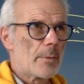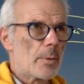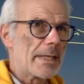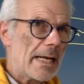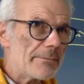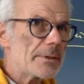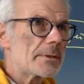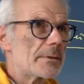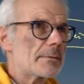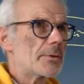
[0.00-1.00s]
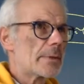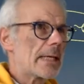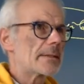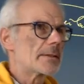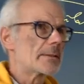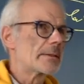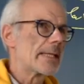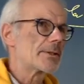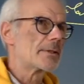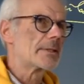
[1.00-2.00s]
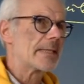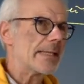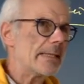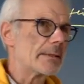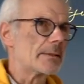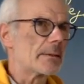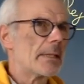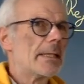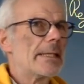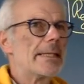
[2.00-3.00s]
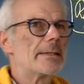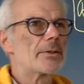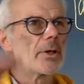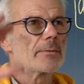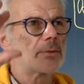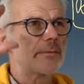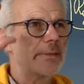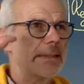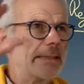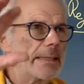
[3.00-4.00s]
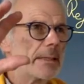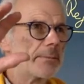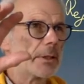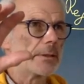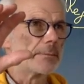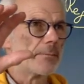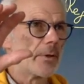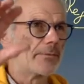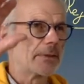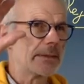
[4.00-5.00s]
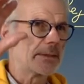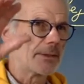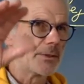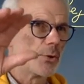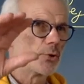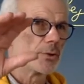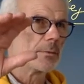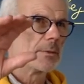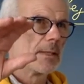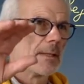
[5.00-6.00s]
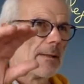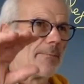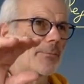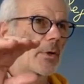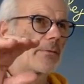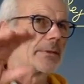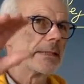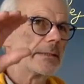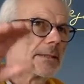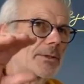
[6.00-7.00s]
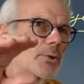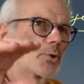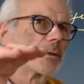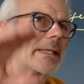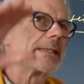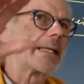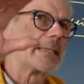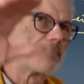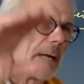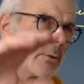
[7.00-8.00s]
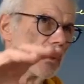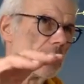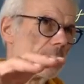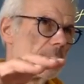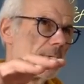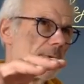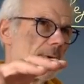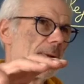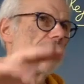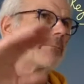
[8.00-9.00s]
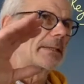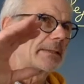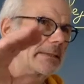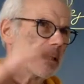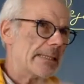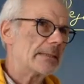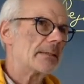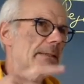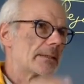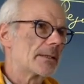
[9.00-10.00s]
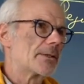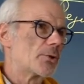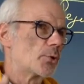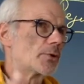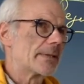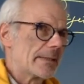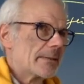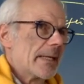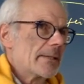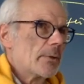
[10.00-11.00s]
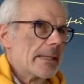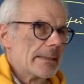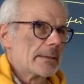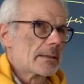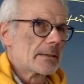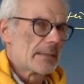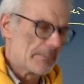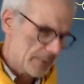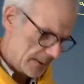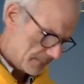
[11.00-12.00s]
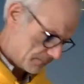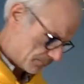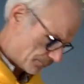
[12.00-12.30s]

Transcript: Whatever the United Nations is in terms of legal body of an institution, of an institution that has power, but it is an institution that regulates something.